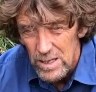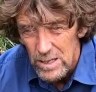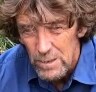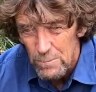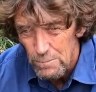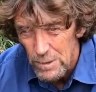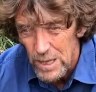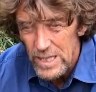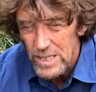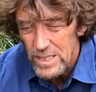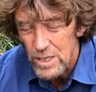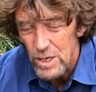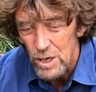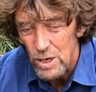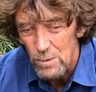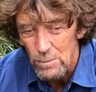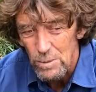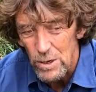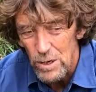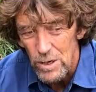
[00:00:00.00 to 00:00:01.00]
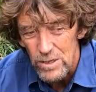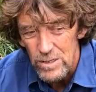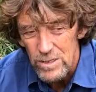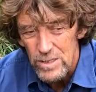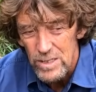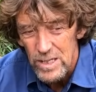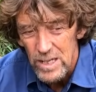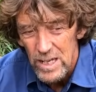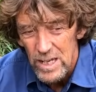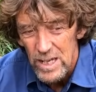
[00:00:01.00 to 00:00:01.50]
The best
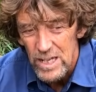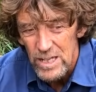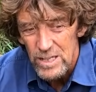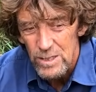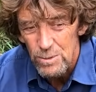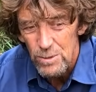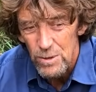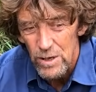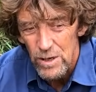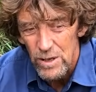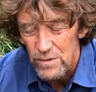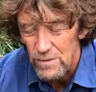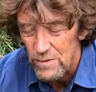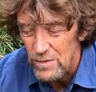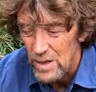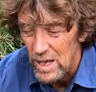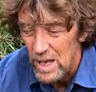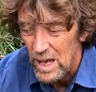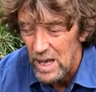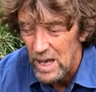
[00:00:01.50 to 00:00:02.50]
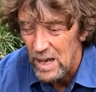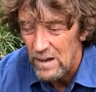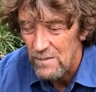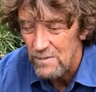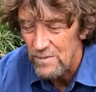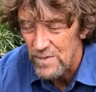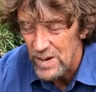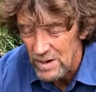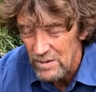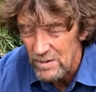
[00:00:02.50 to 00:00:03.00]
compost is full of
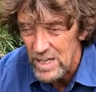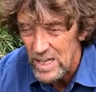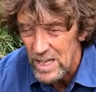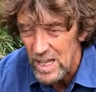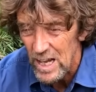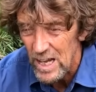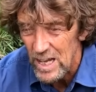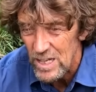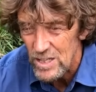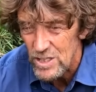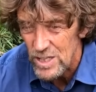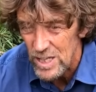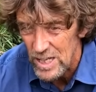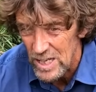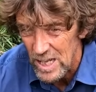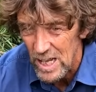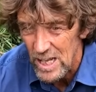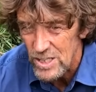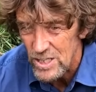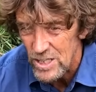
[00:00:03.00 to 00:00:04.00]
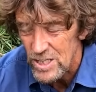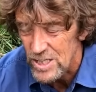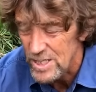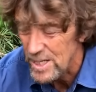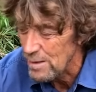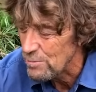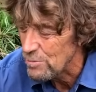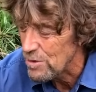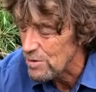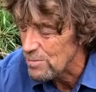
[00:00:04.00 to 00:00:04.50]
the largest
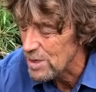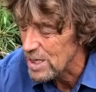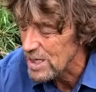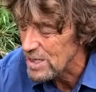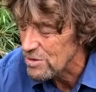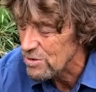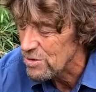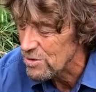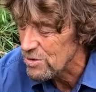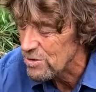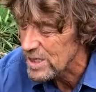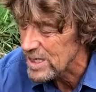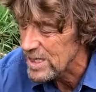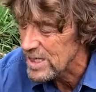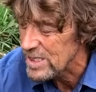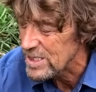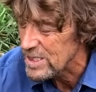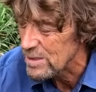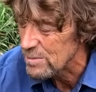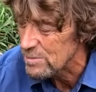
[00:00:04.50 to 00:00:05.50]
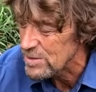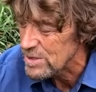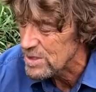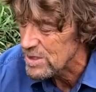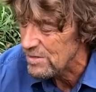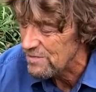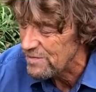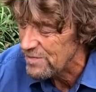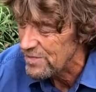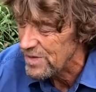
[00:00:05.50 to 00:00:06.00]
number of
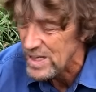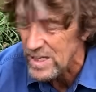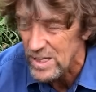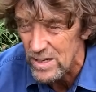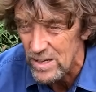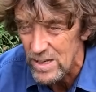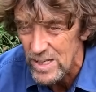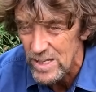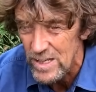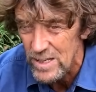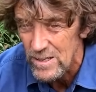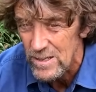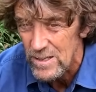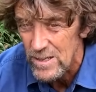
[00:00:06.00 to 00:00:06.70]
microorganisms and fungi.